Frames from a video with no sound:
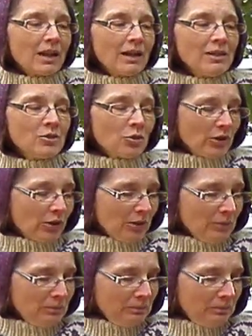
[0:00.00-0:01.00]
I adore her.
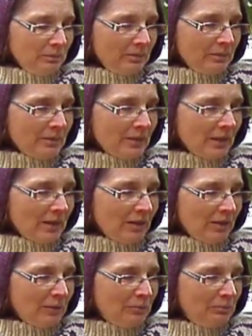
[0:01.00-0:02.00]

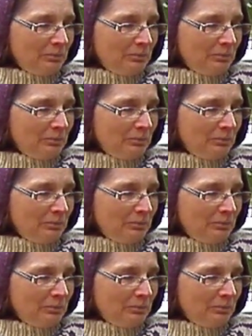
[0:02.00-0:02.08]
Um,